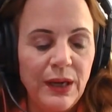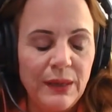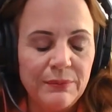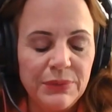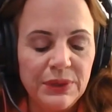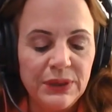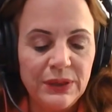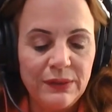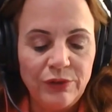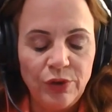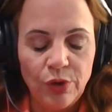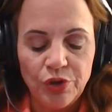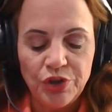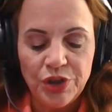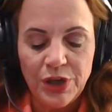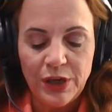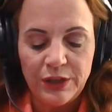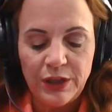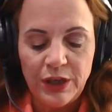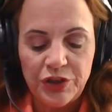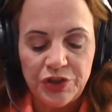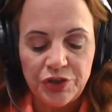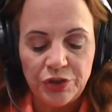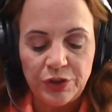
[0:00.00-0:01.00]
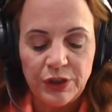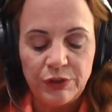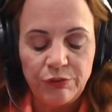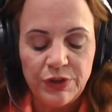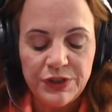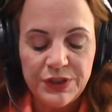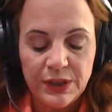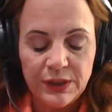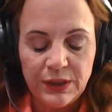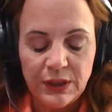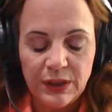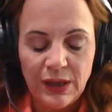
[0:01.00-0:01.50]
I believe, you know, Jen Easterly
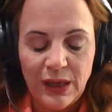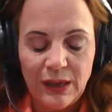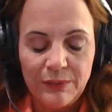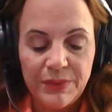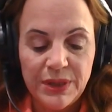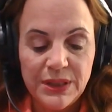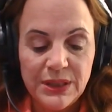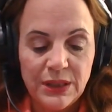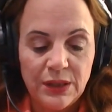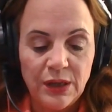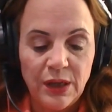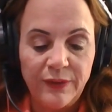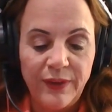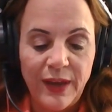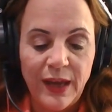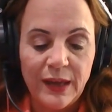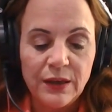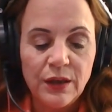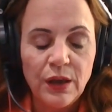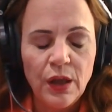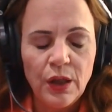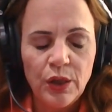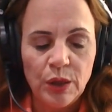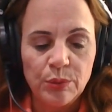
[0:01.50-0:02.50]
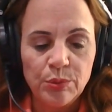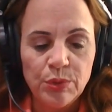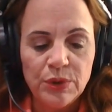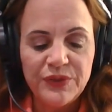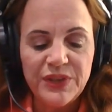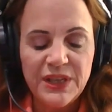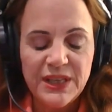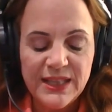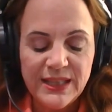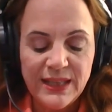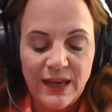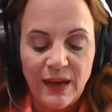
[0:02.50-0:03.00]
recently commented on that. They're
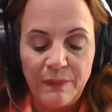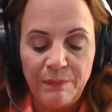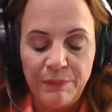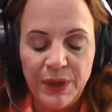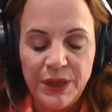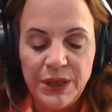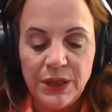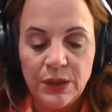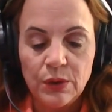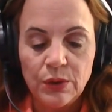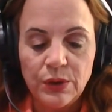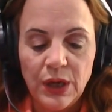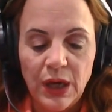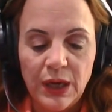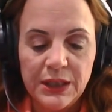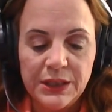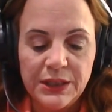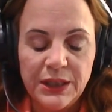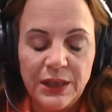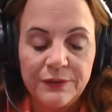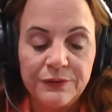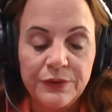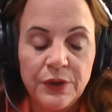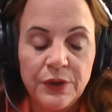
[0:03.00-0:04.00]
moving some, but you know, not enough.